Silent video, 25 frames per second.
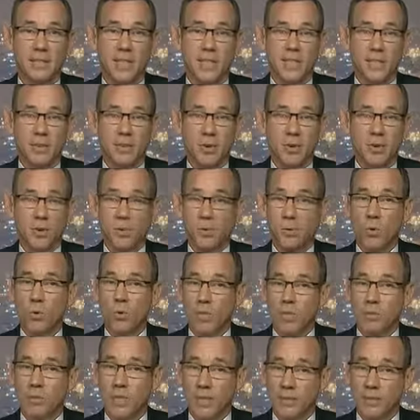spoke to
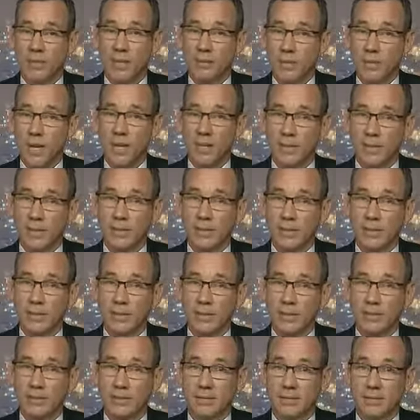all the relevant parties.
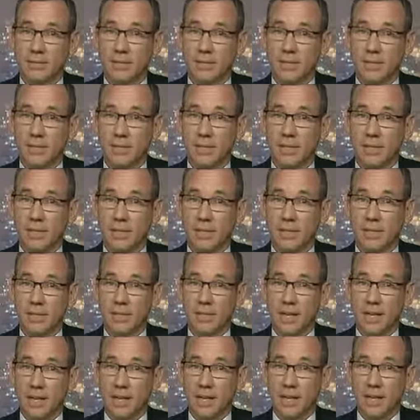And
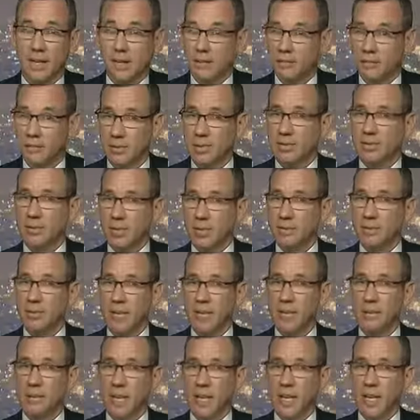Mr. Regev,
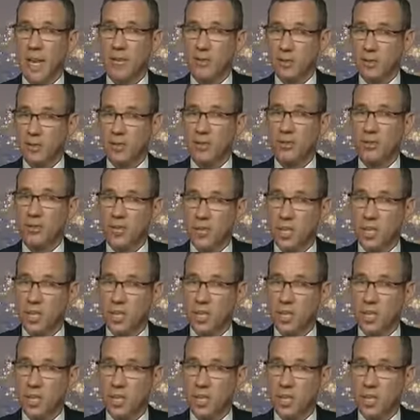we're going to have to leave it there.